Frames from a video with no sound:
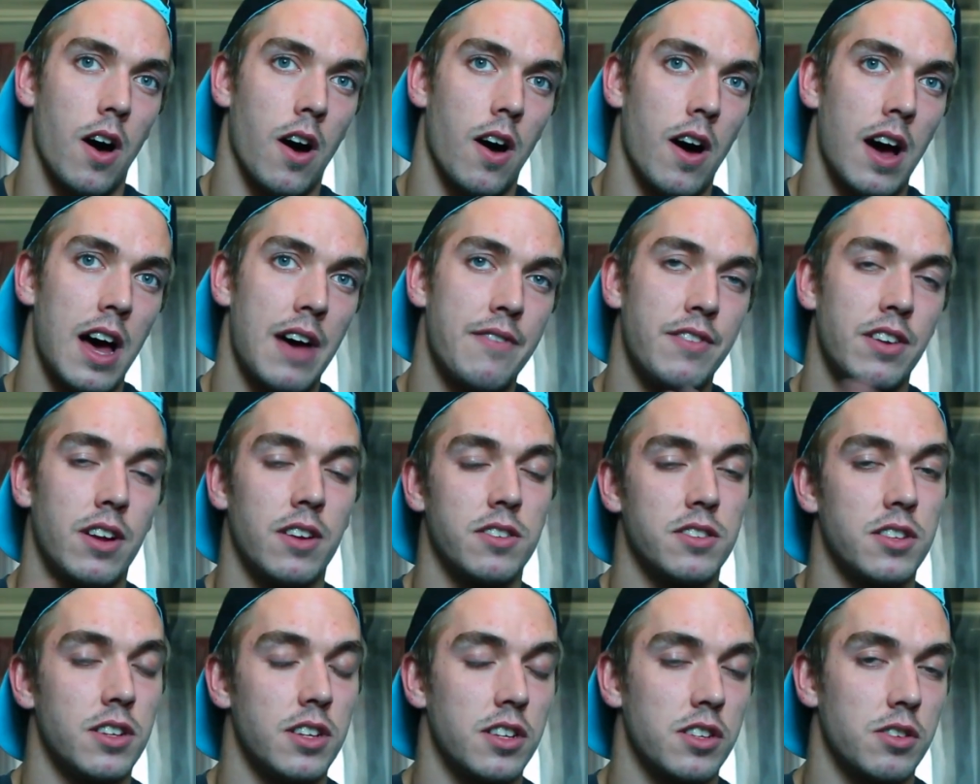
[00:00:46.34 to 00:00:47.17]
I haven't
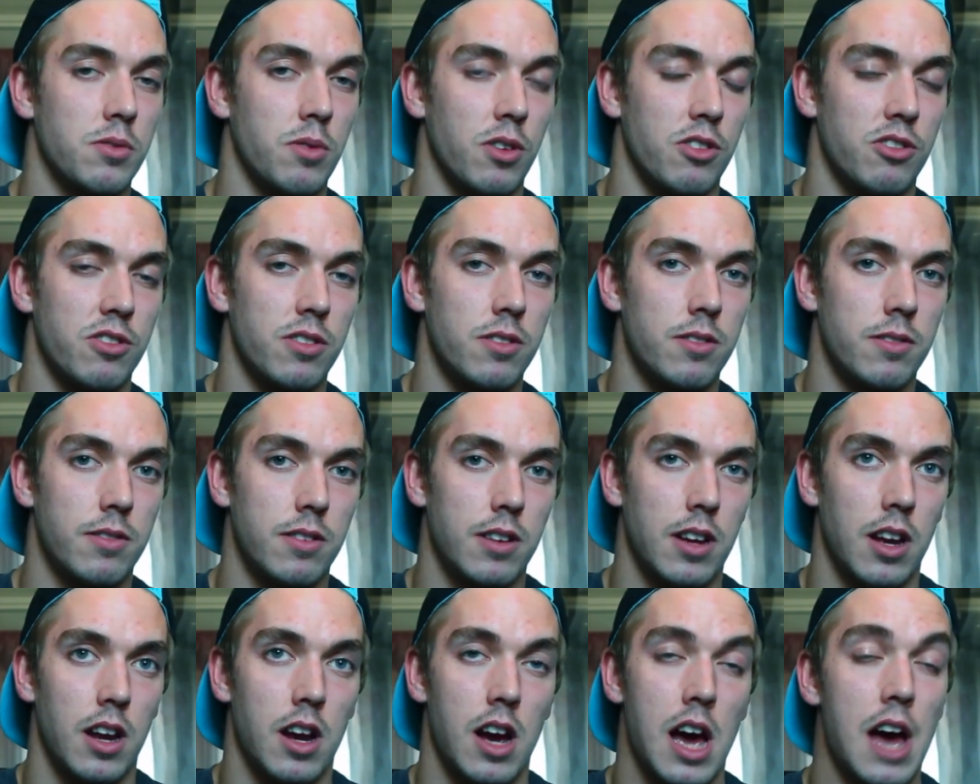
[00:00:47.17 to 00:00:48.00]
answered this question,
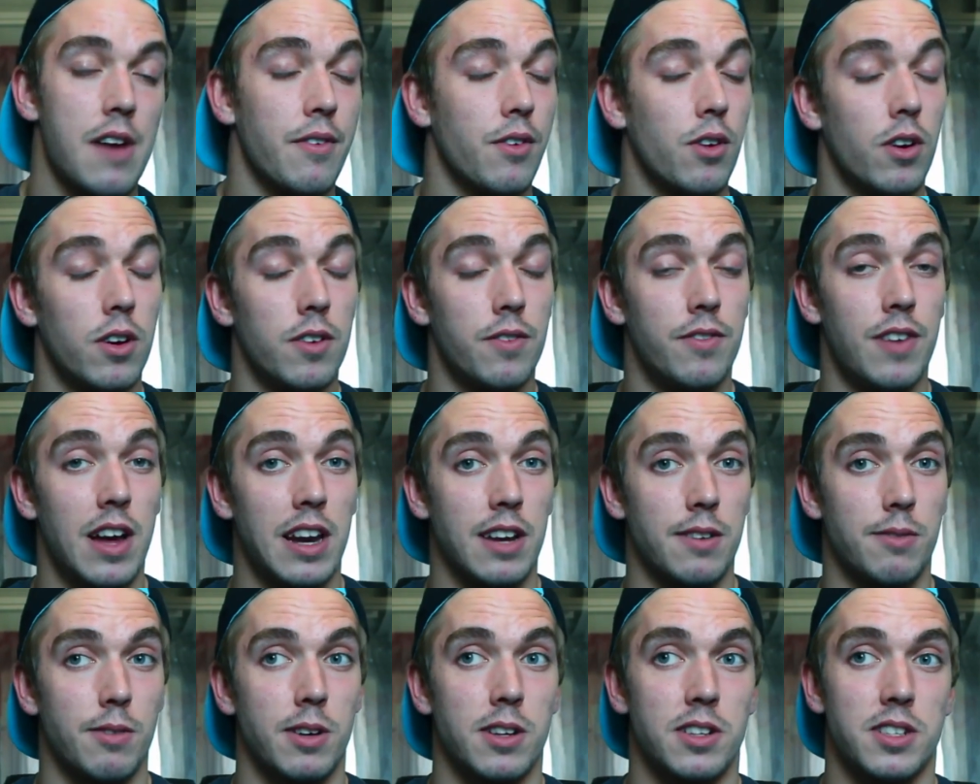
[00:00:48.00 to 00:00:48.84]
and I have got a
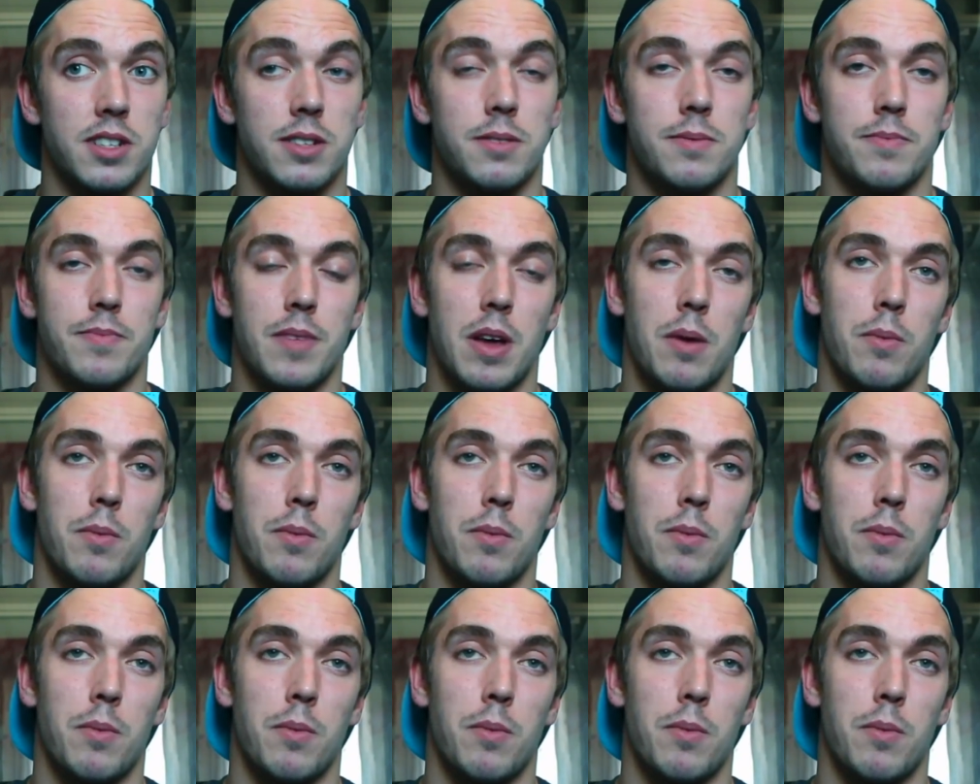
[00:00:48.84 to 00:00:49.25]
valid reason.